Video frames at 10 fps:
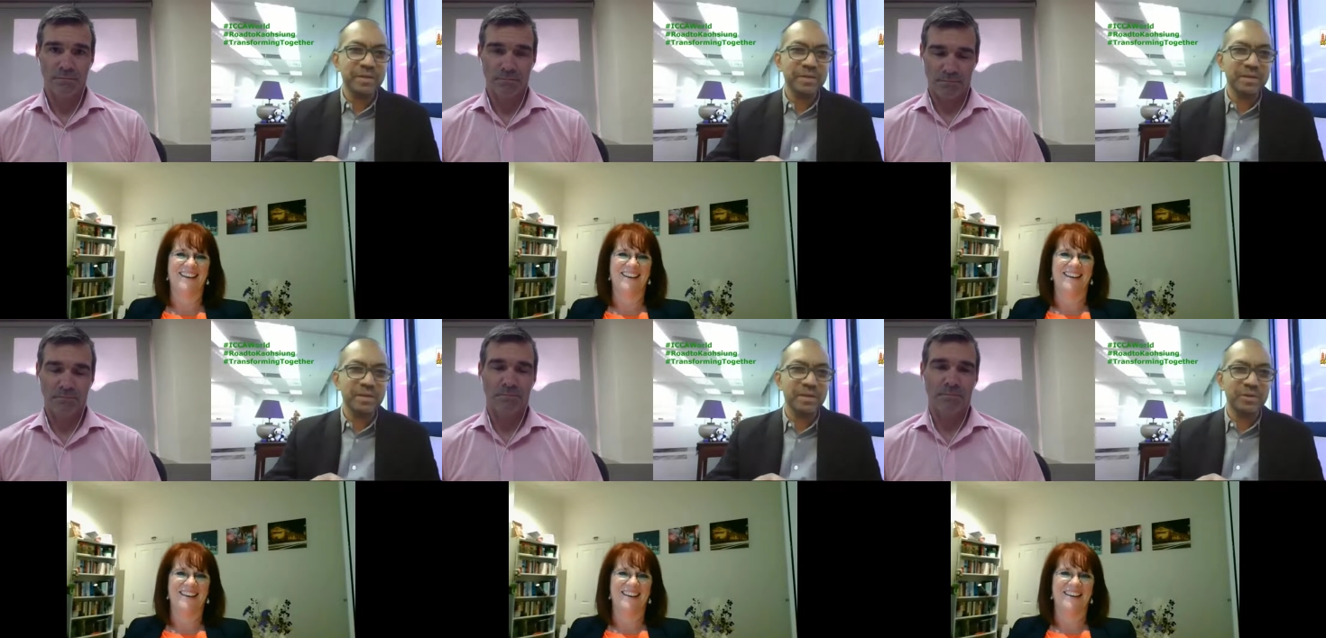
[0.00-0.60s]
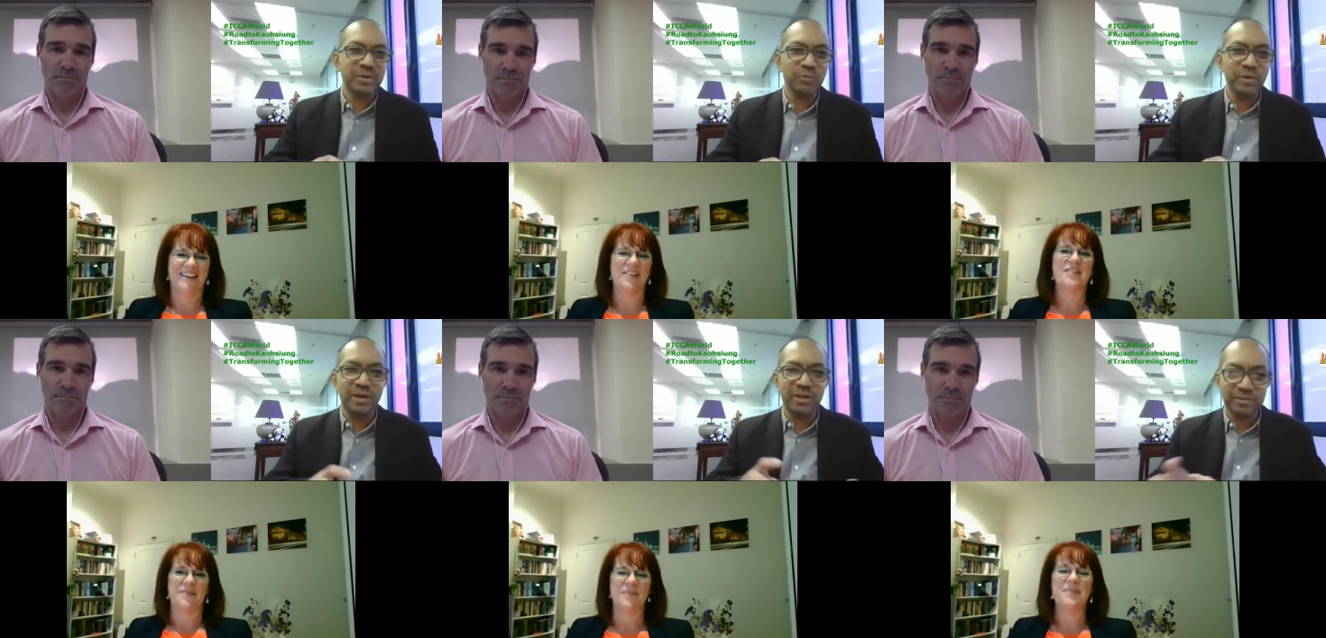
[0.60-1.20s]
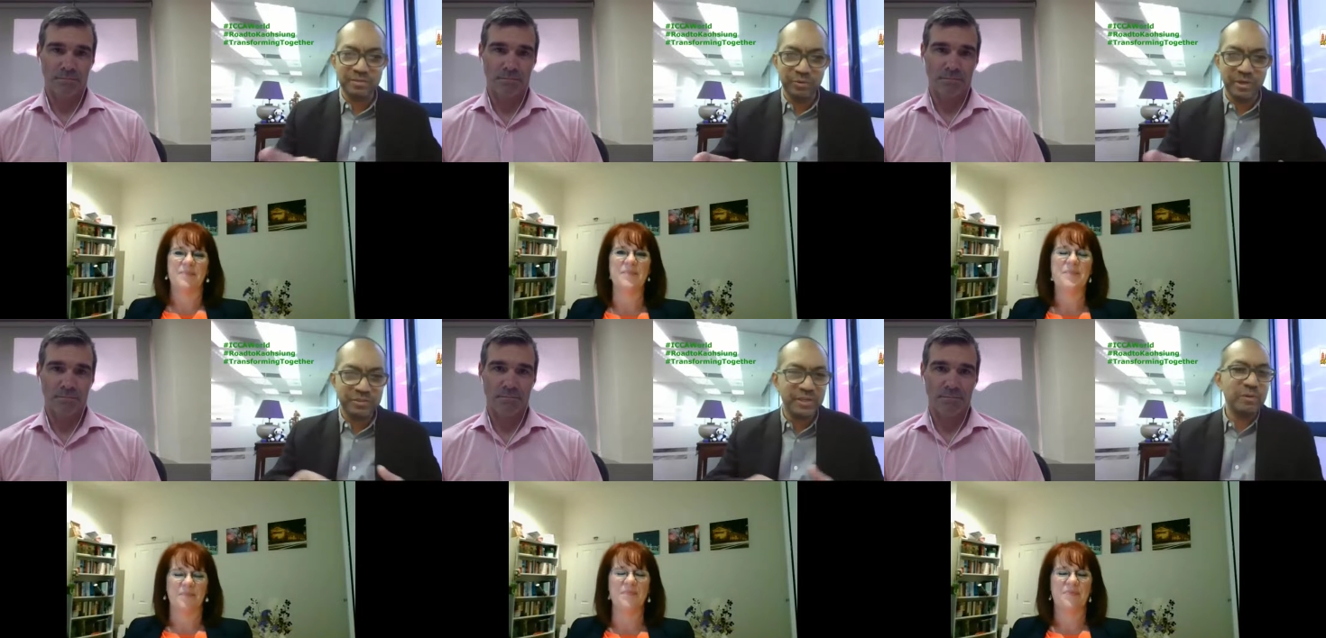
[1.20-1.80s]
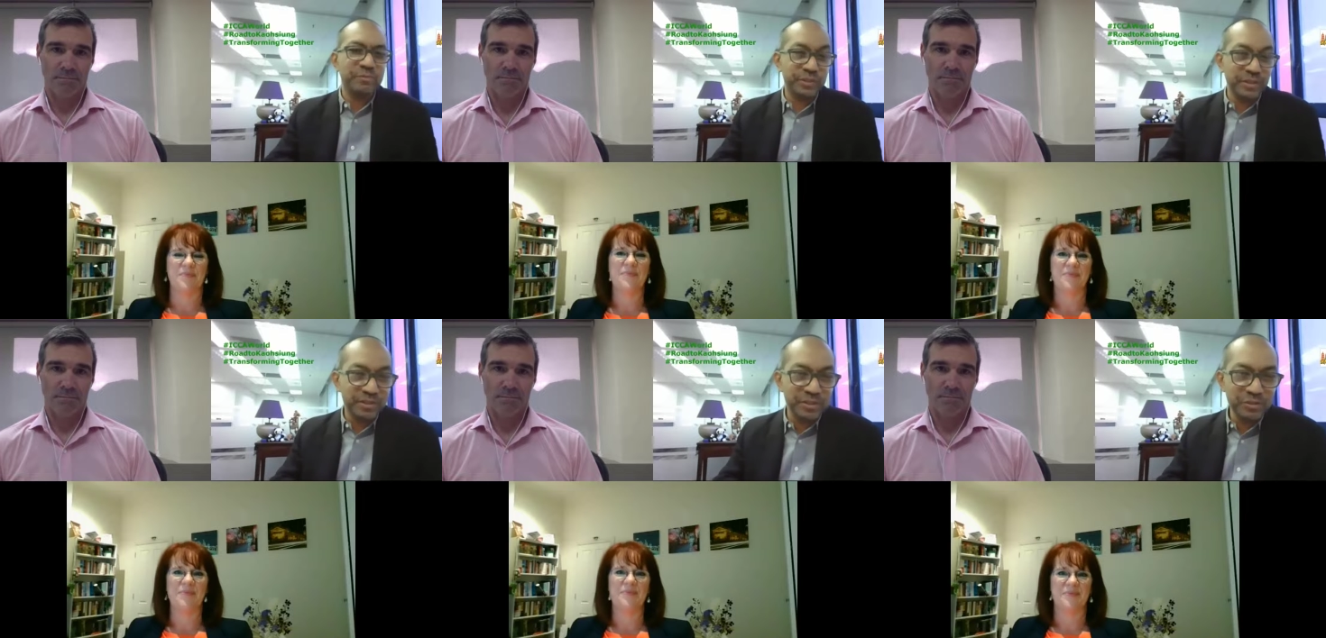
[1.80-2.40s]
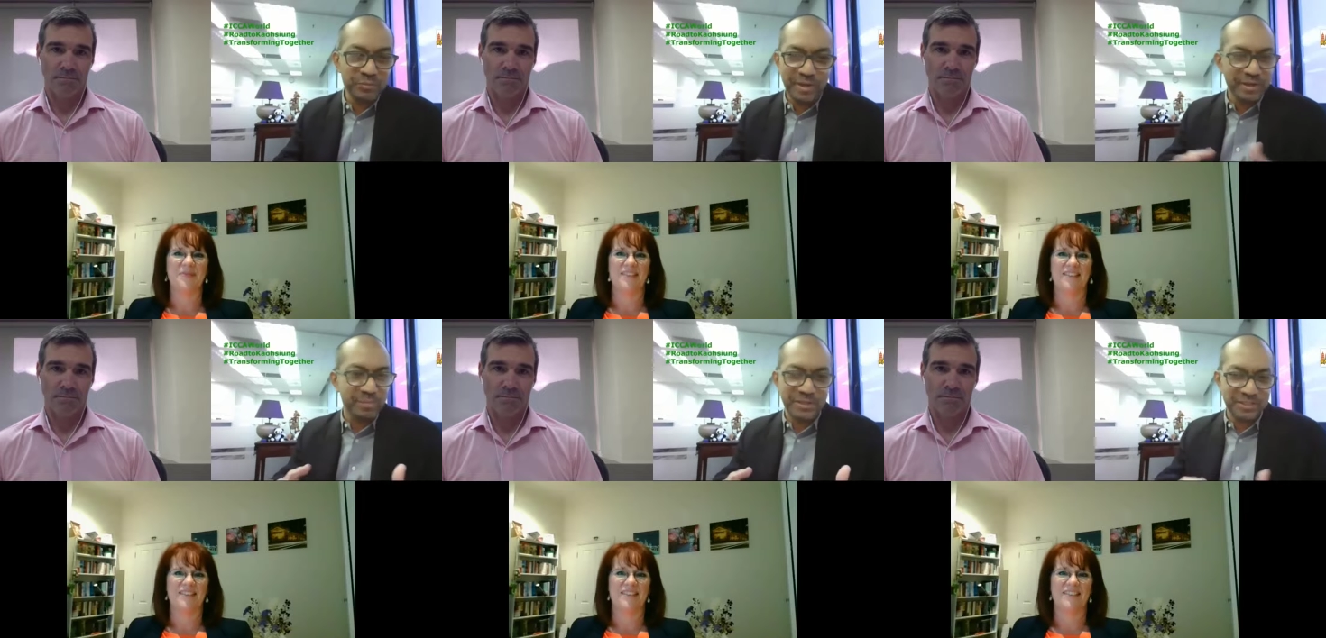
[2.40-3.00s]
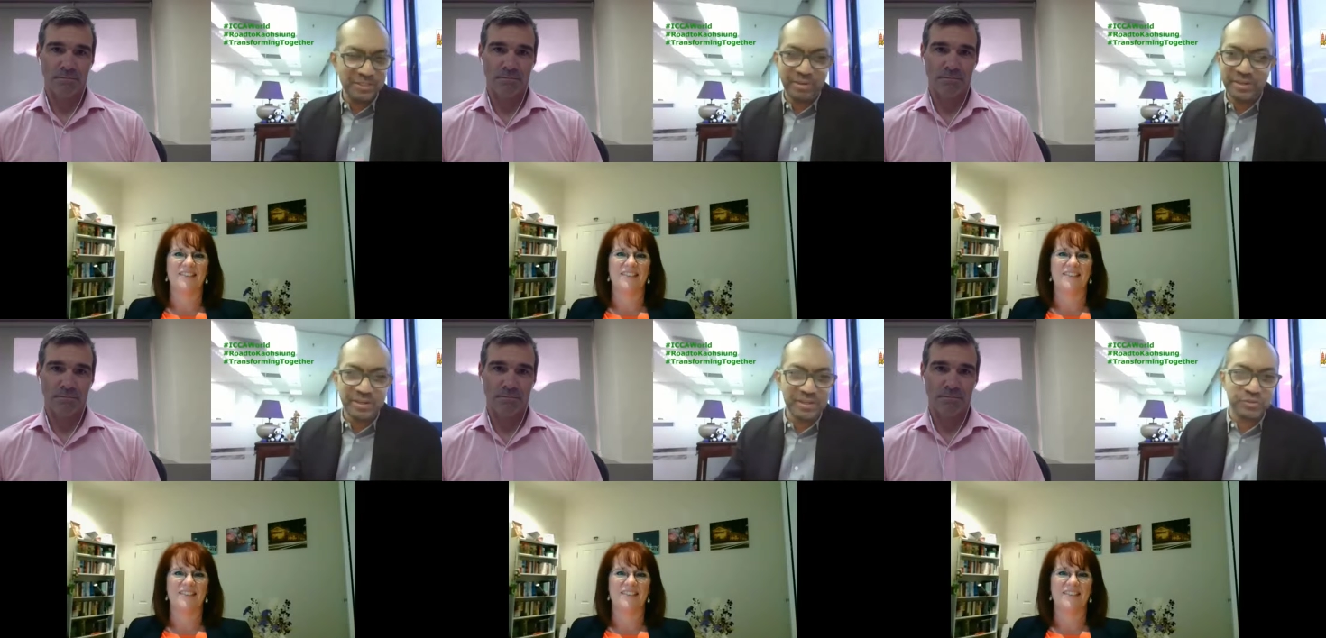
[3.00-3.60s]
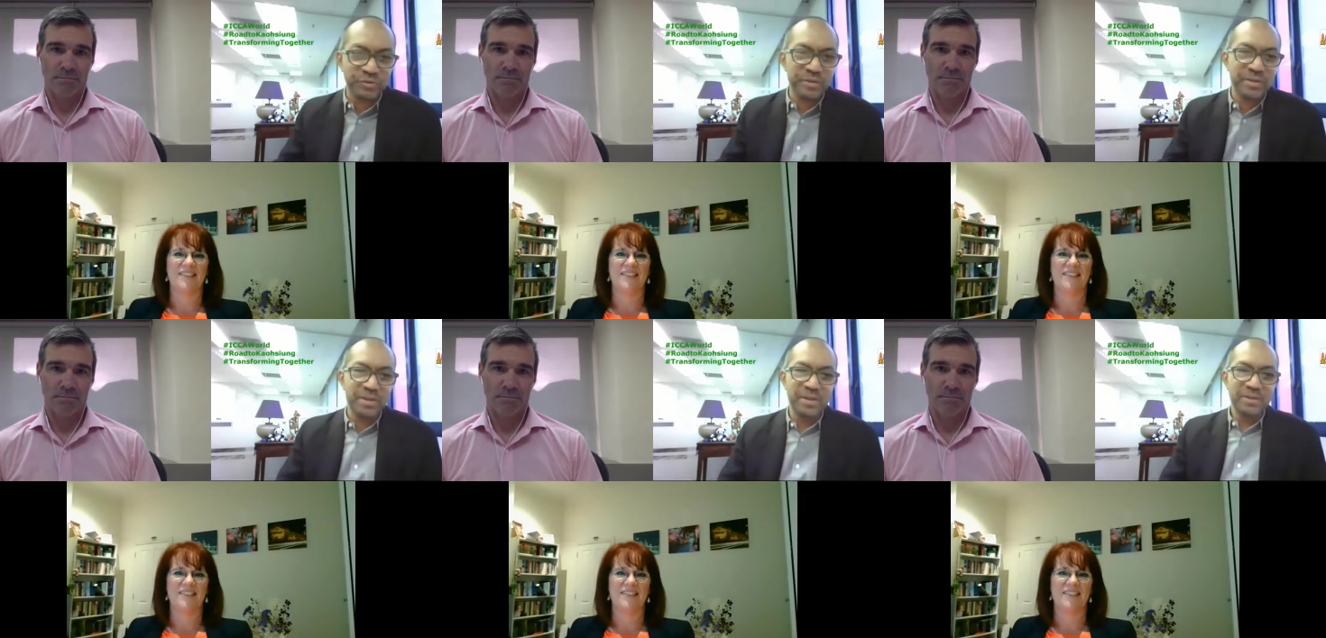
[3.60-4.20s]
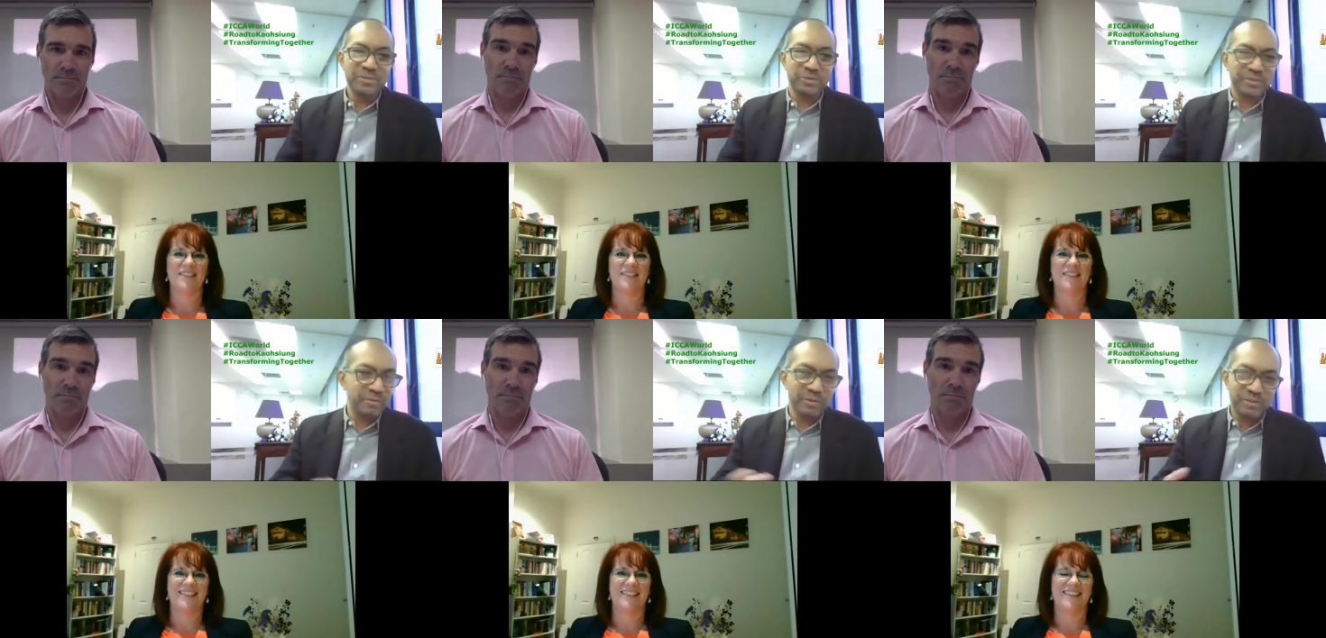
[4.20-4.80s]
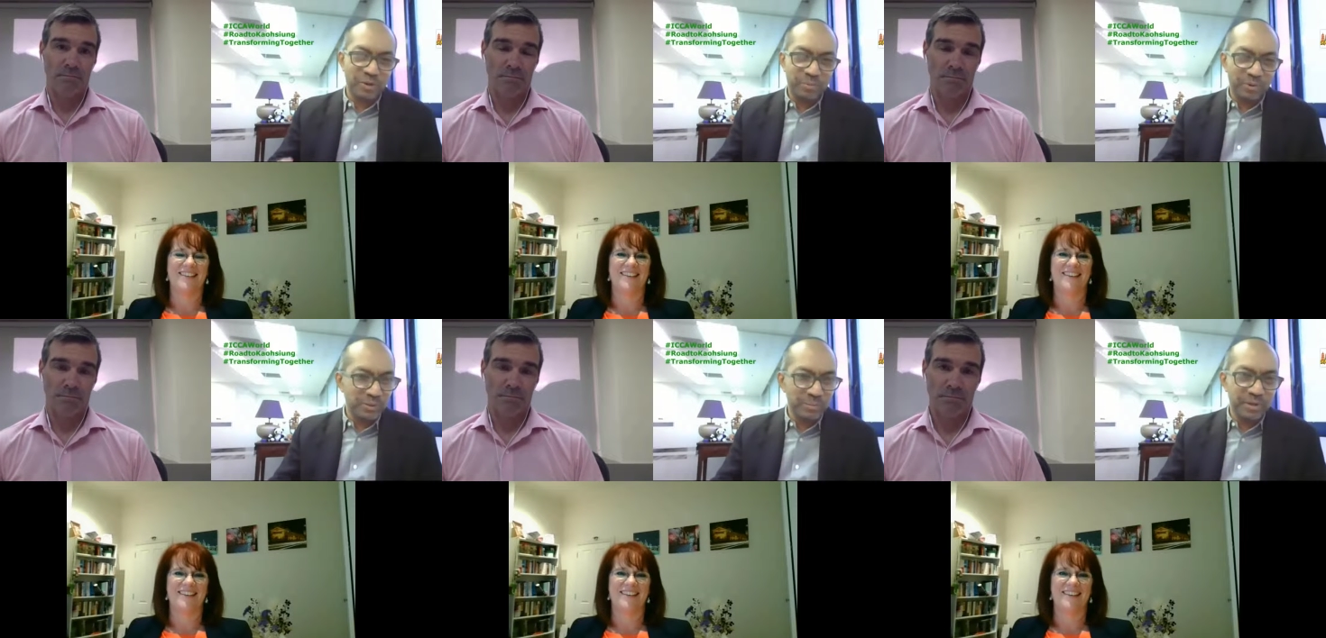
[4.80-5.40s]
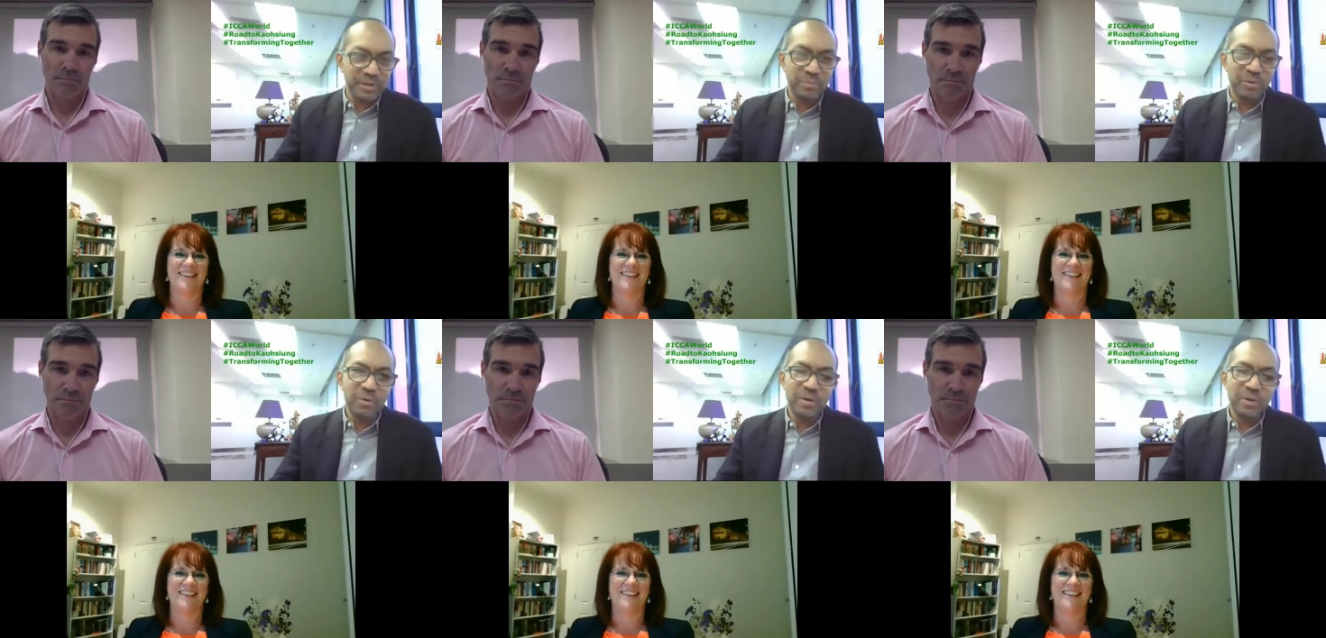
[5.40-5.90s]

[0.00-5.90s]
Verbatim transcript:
Speaker 1: Uh, you know, we are we are travel opportunities we are in the business and industry, so travel is not possible anymore.